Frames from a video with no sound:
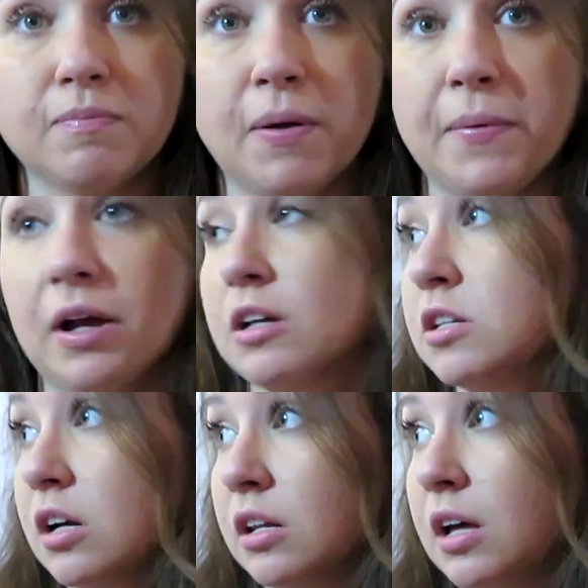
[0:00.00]
maybe I can
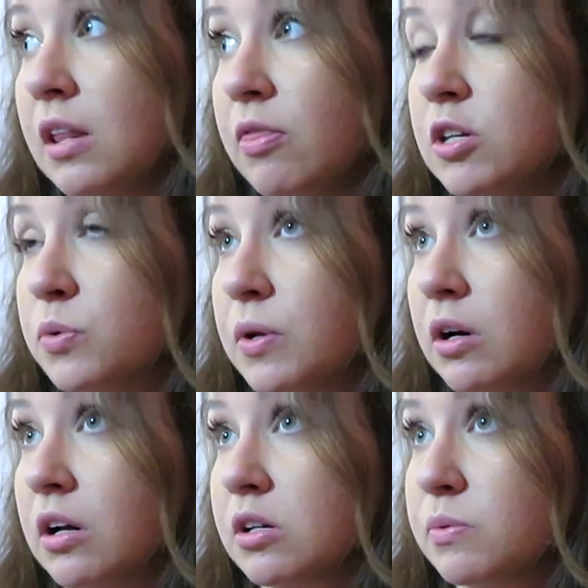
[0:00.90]
start that this week
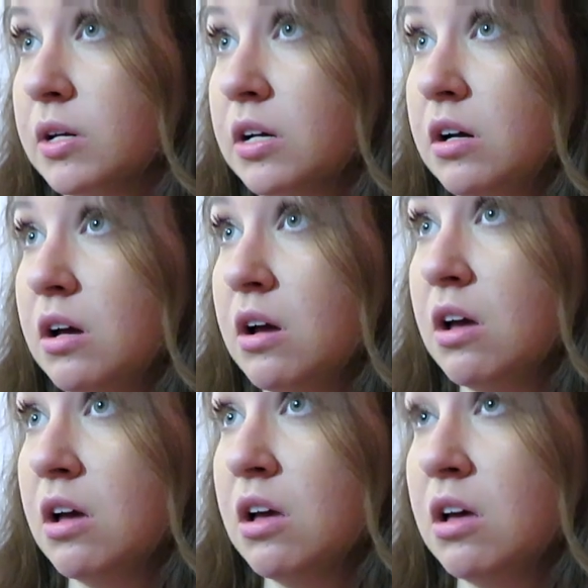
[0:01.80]
or next week
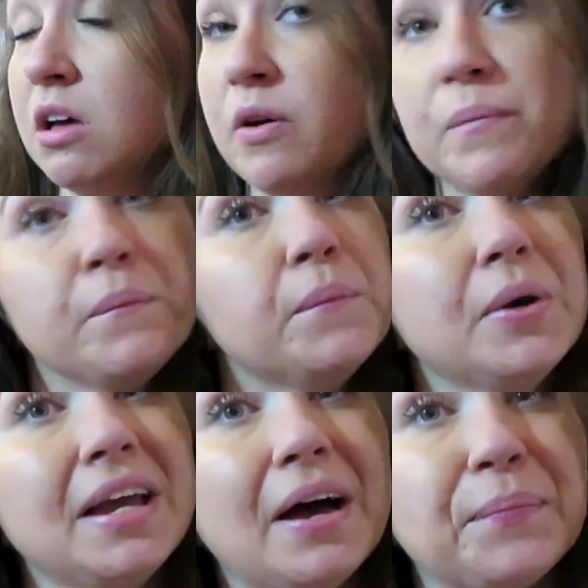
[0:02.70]

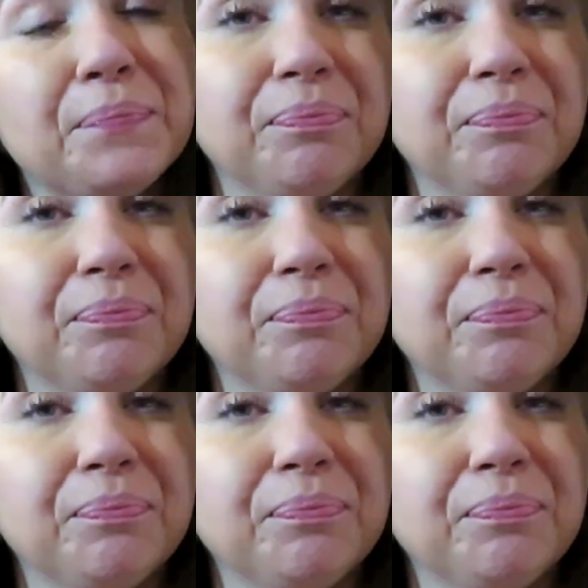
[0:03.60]
but yeah